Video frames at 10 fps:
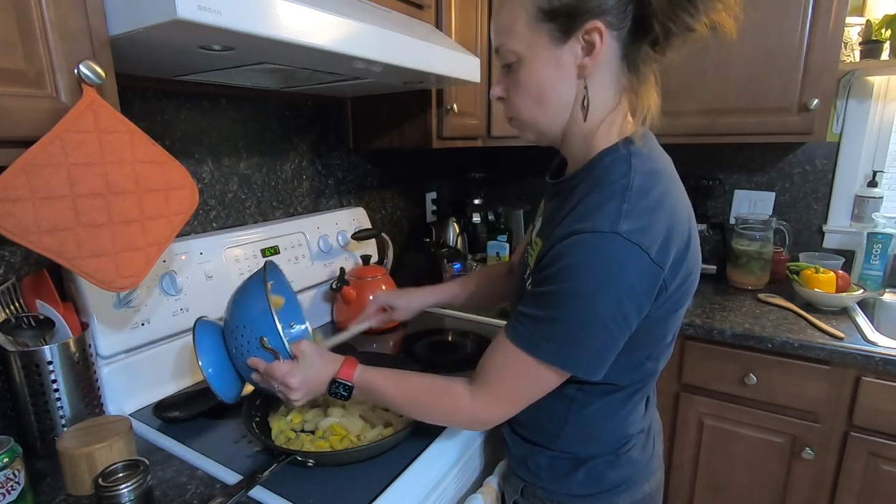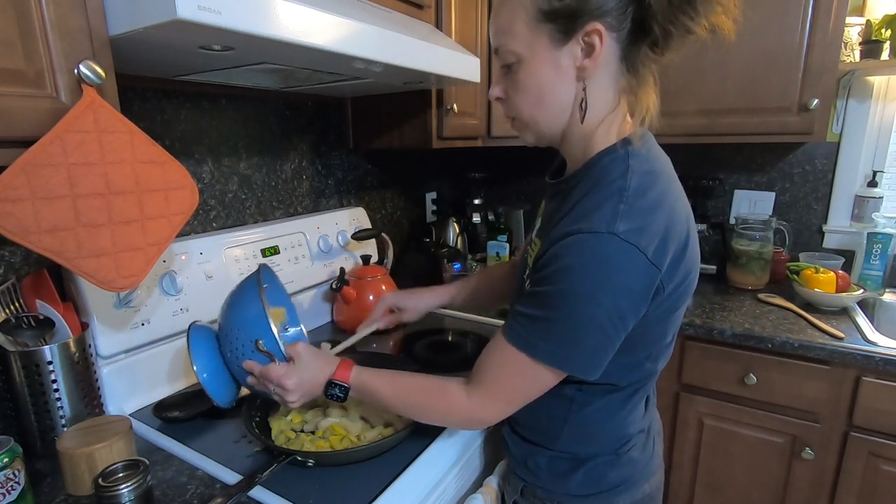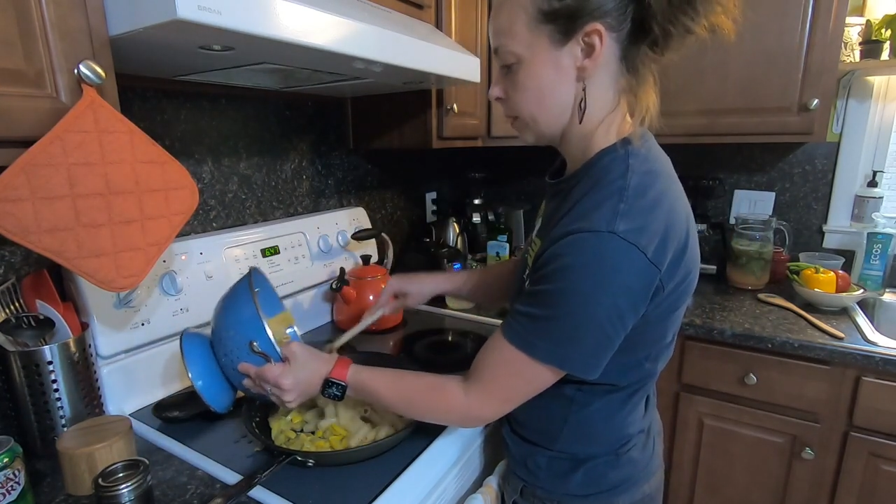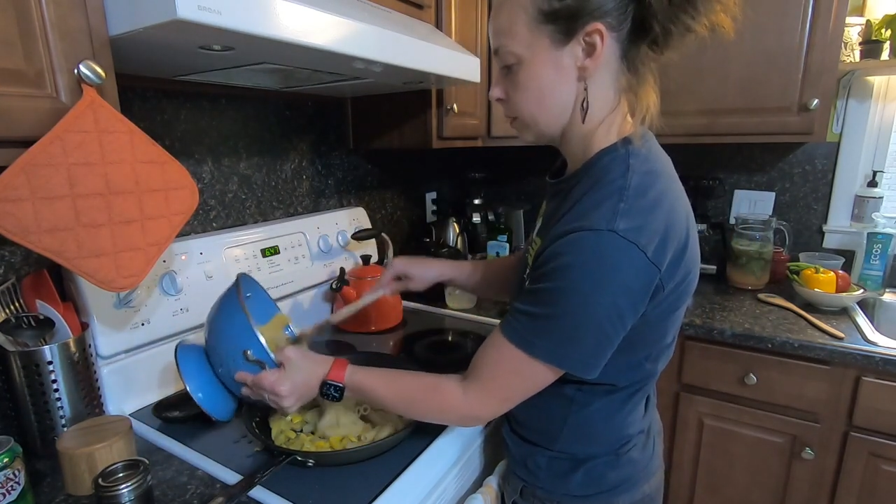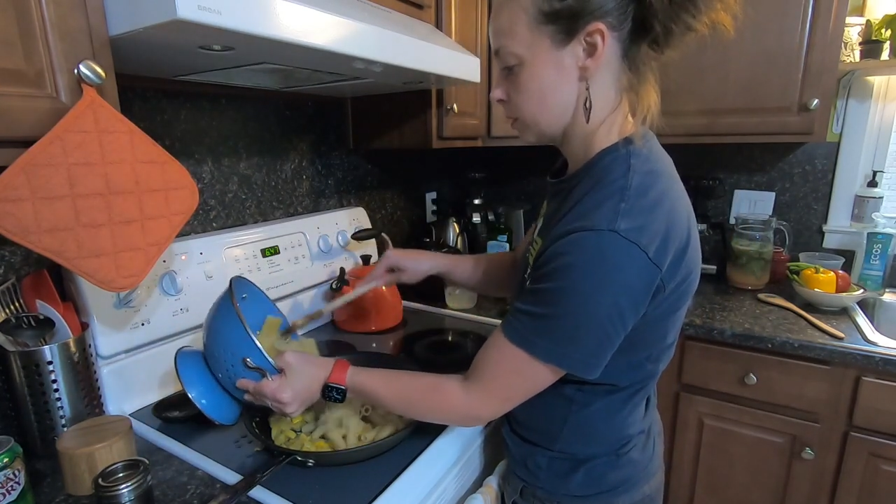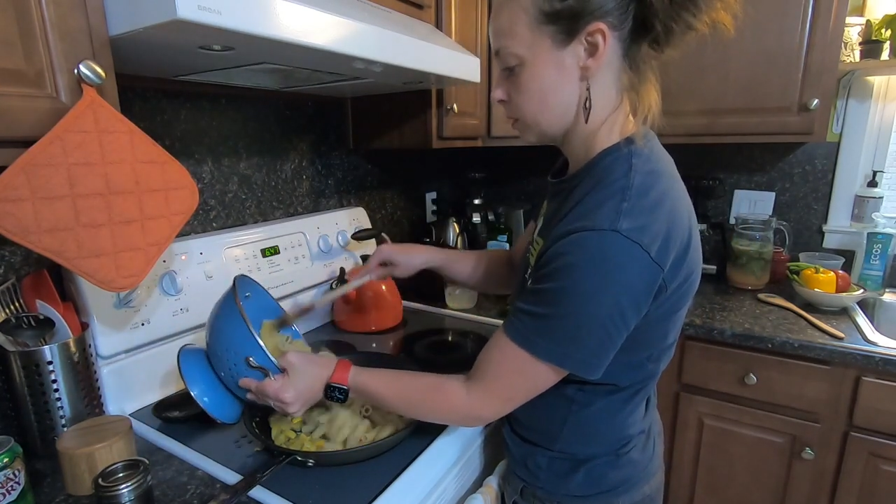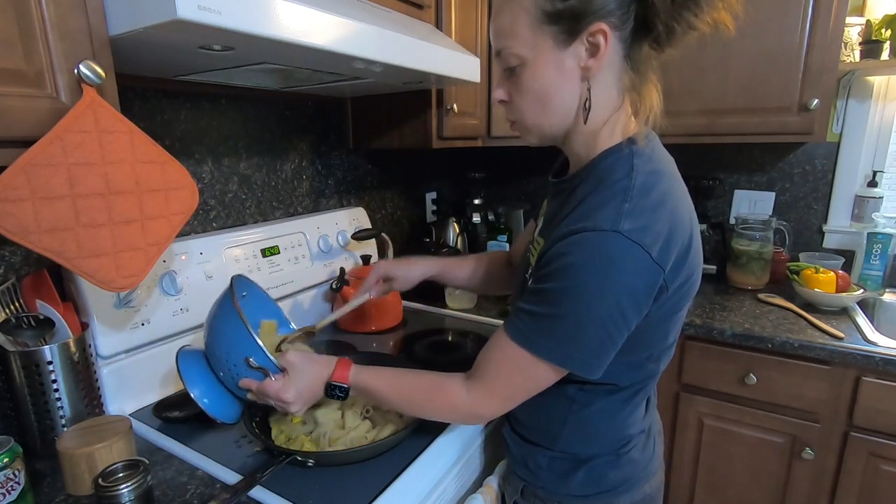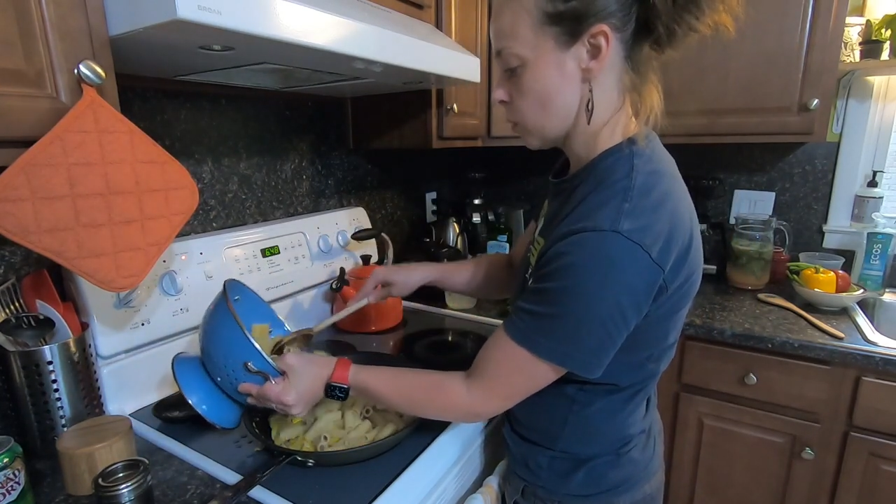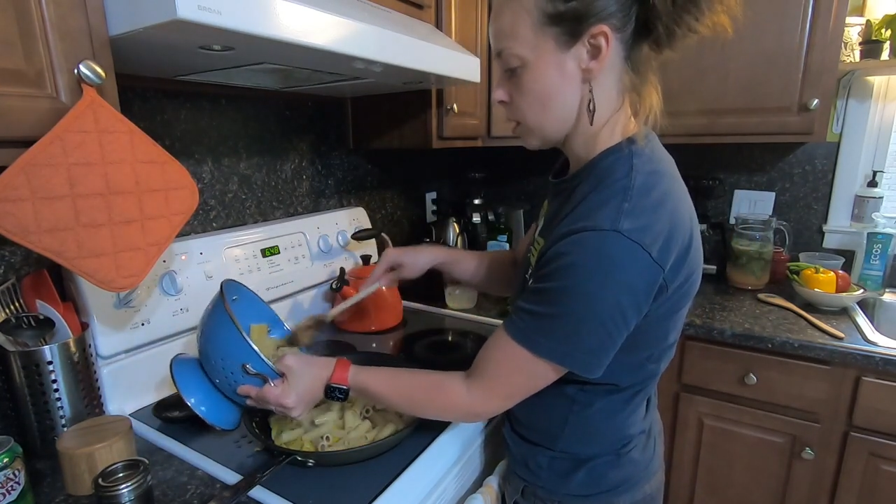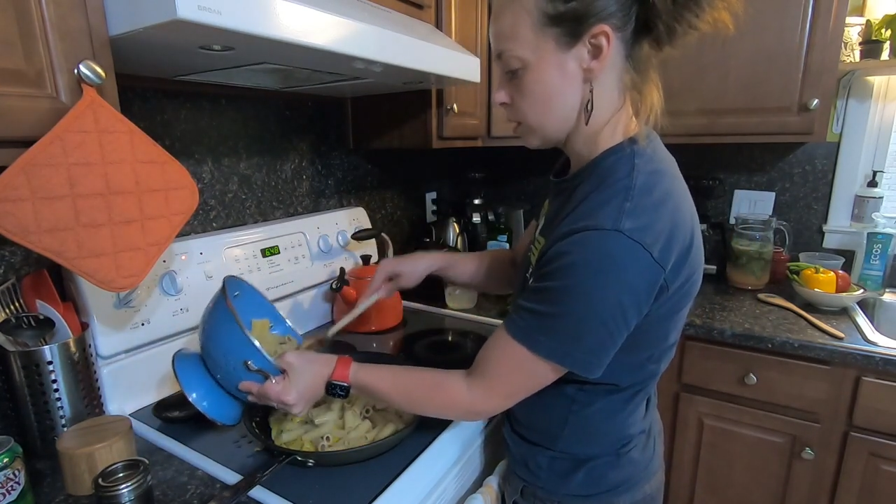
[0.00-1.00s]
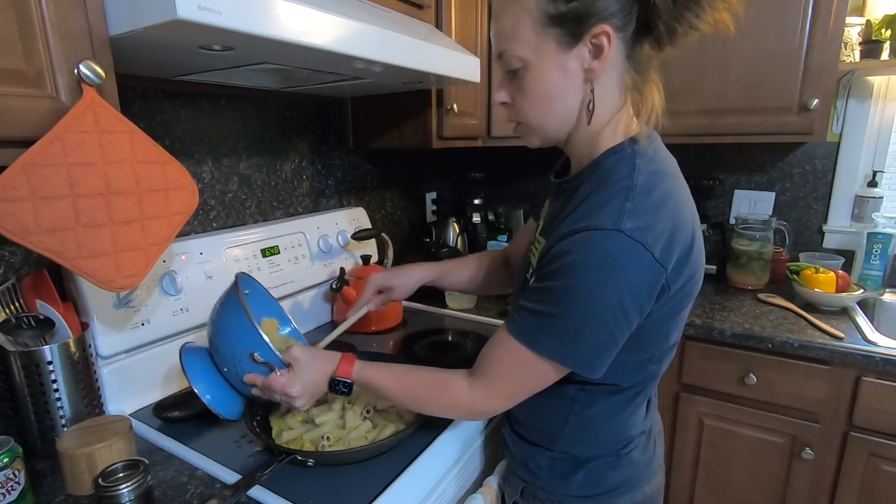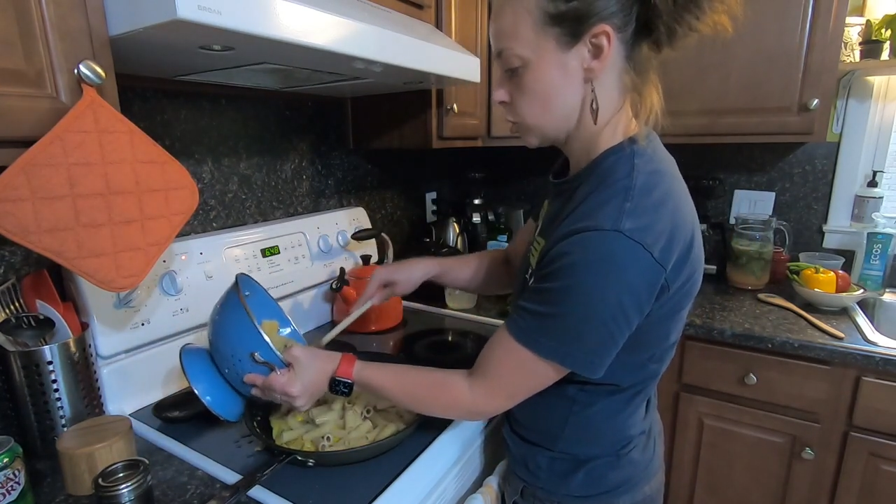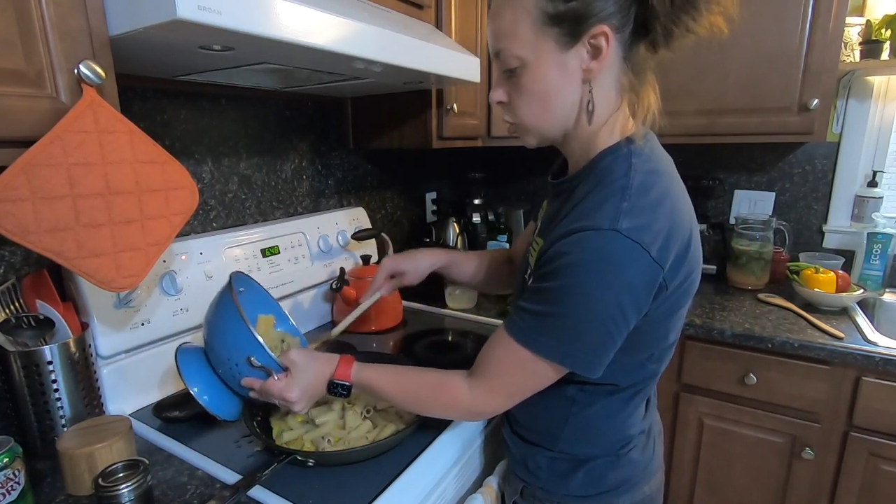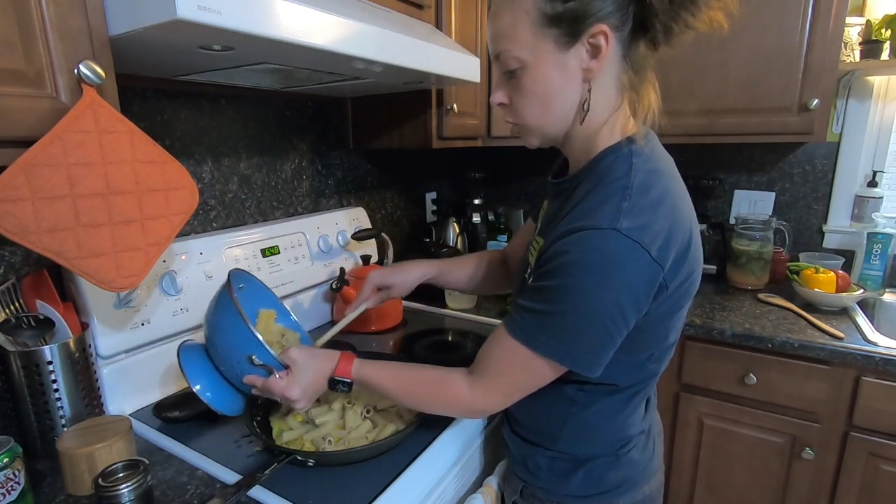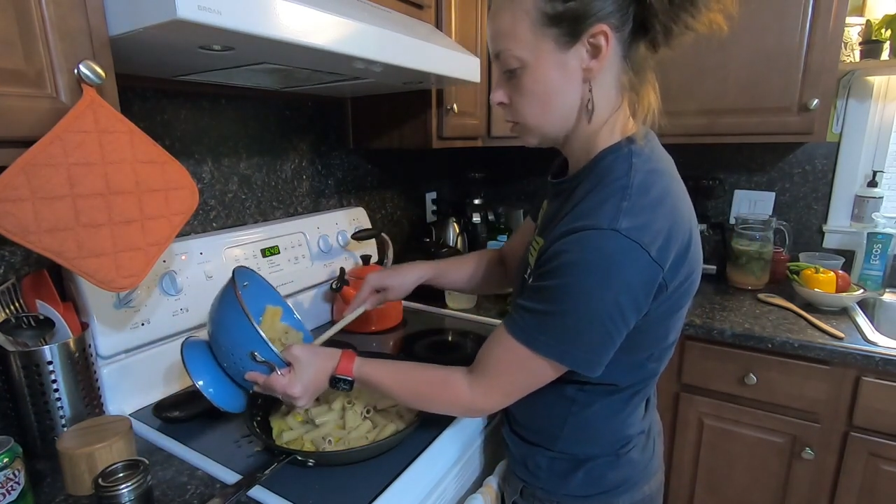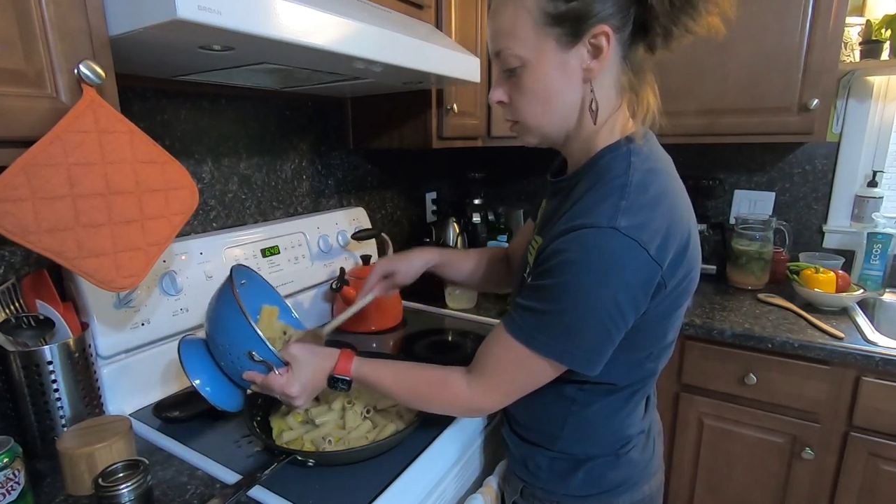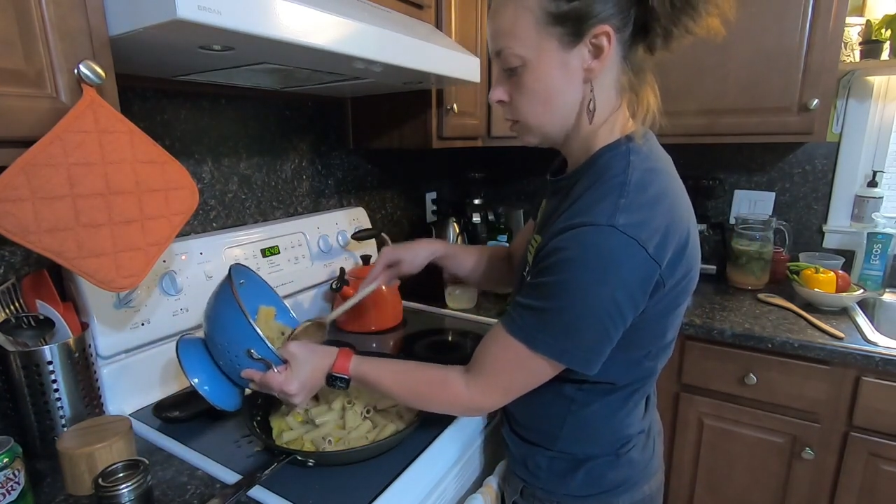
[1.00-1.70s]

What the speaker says: with the squash.